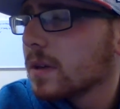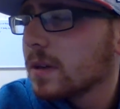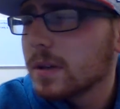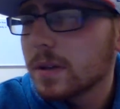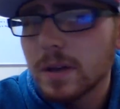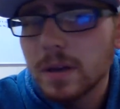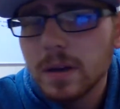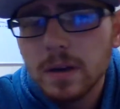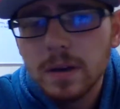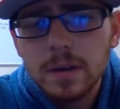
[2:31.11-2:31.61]

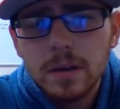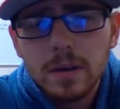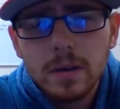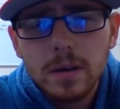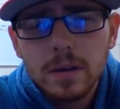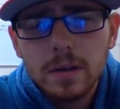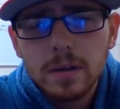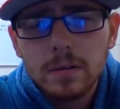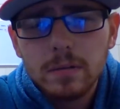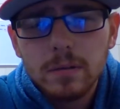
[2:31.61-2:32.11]
Yeah,
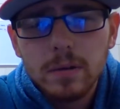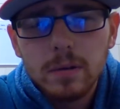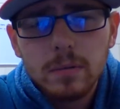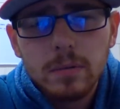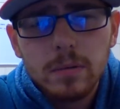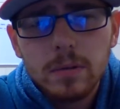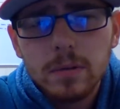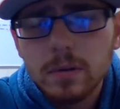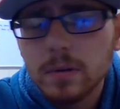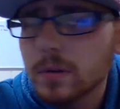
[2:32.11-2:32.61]
I agree
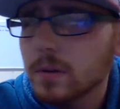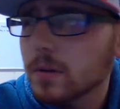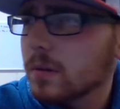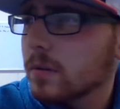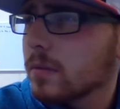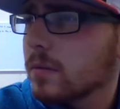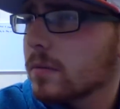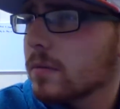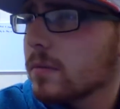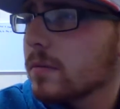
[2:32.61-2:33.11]
with you. It
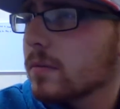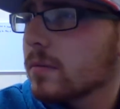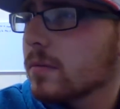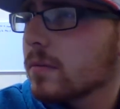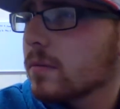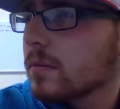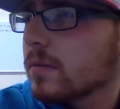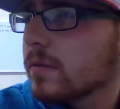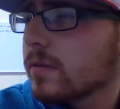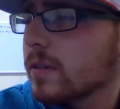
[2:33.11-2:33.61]
didn't
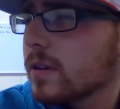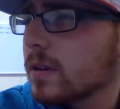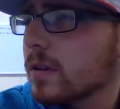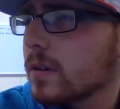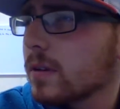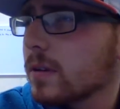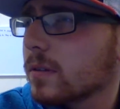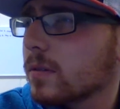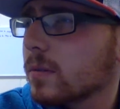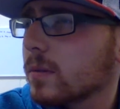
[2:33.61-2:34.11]
feel
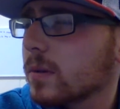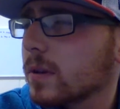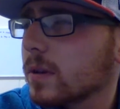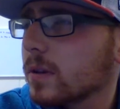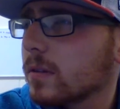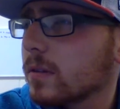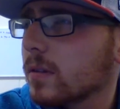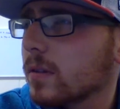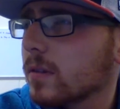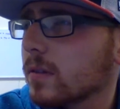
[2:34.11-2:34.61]
like
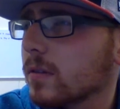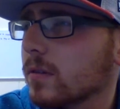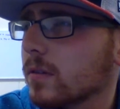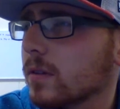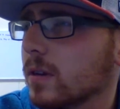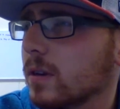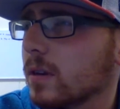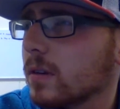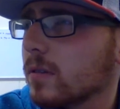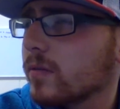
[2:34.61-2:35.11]

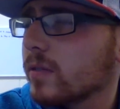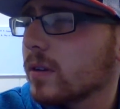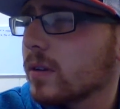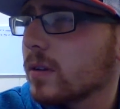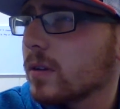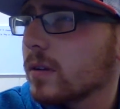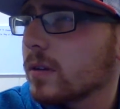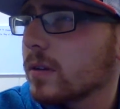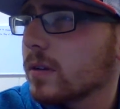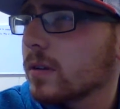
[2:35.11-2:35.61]
28-13. It
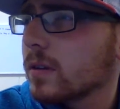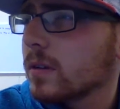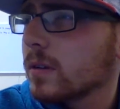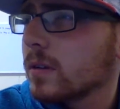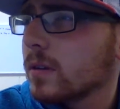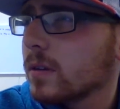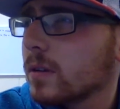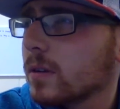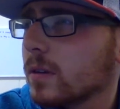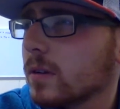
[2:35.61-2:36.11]
felt like
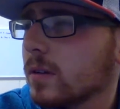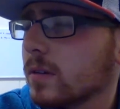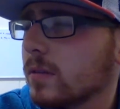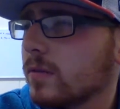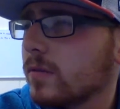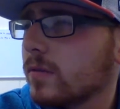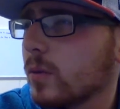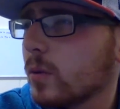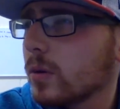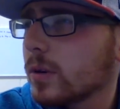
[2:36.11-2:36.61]

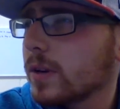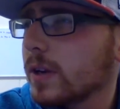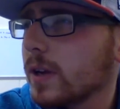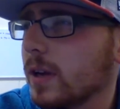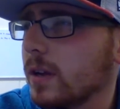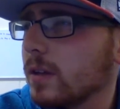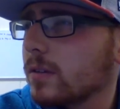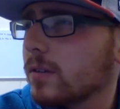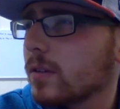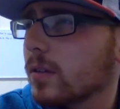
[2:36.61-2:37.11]

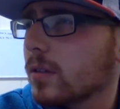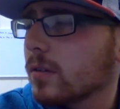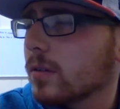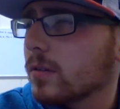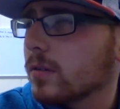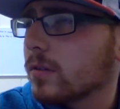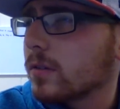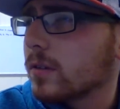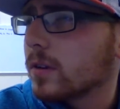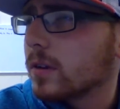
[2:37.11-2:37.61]

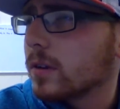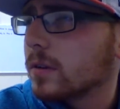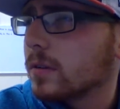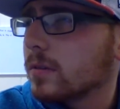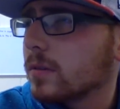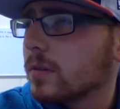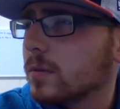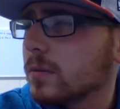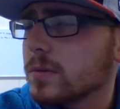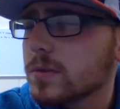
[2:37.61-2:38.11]

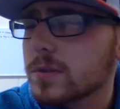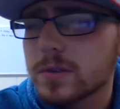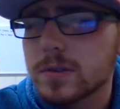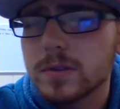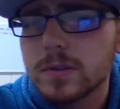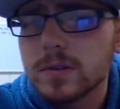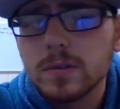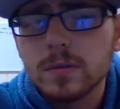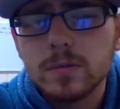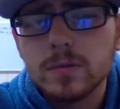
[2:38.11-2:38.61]
48-13. It
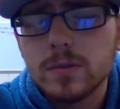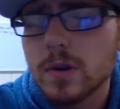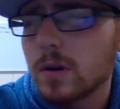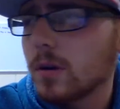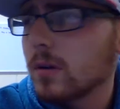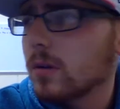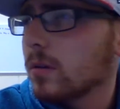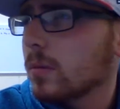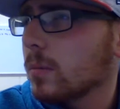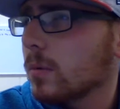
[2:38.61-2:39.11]
was
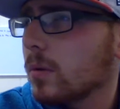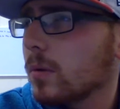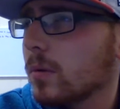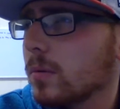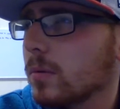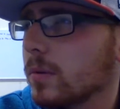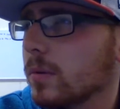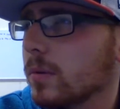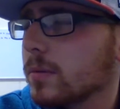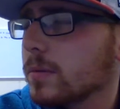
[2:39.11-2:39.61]

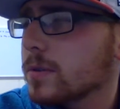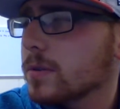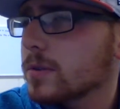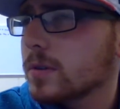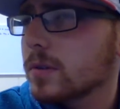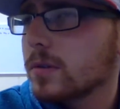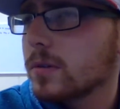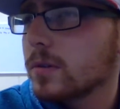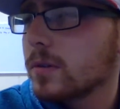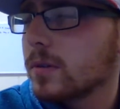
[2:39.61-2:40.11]
horrible. We
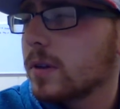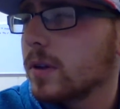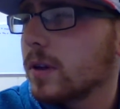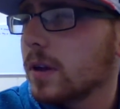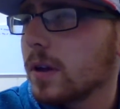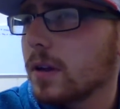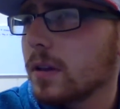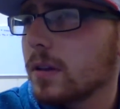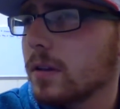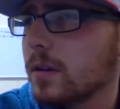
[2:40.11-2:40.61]
just couldn't
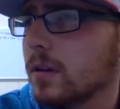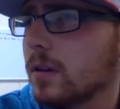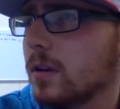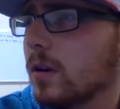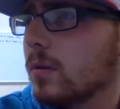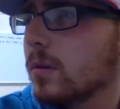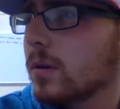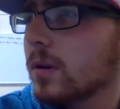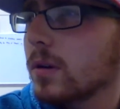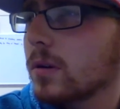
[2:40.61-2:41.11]
get anything
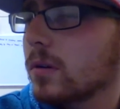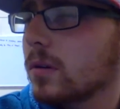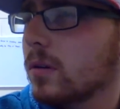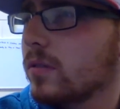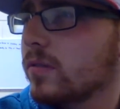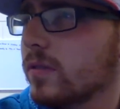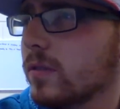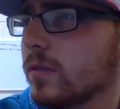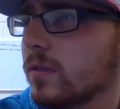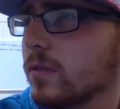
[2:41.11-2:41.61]
going on
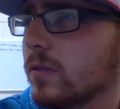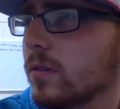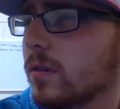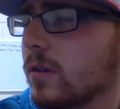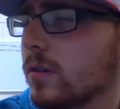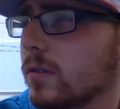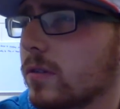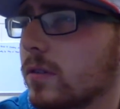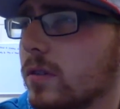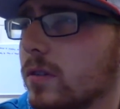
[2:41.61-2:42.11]
offense at
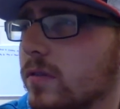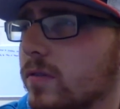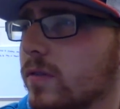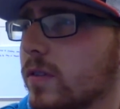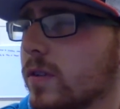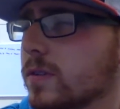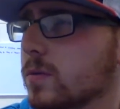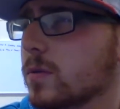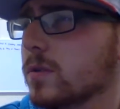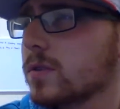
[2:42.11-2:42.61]
all. The
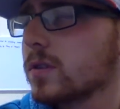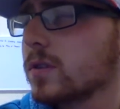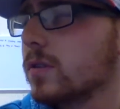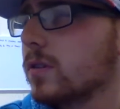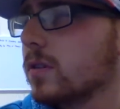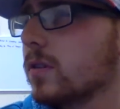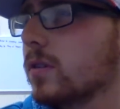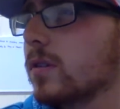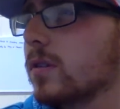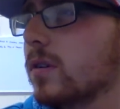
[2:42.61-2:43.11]
defense wasn't
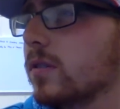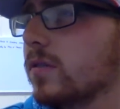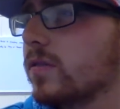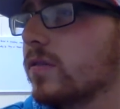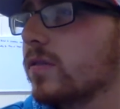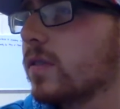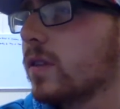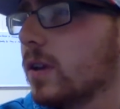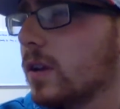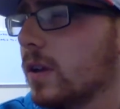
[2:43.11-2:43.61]
good
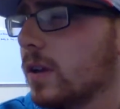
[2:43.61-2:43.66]
enough.